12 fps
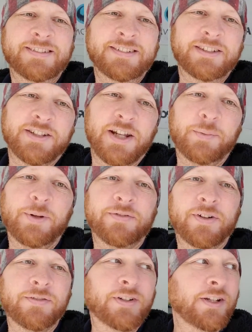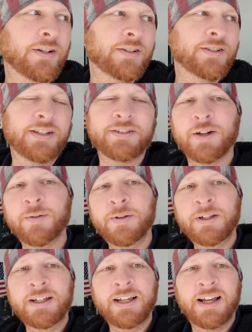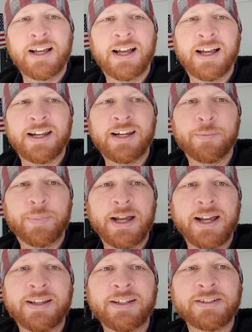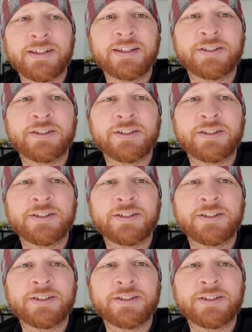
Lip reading: Just thought it'd be a fun video to see. So I got to get back on this thing.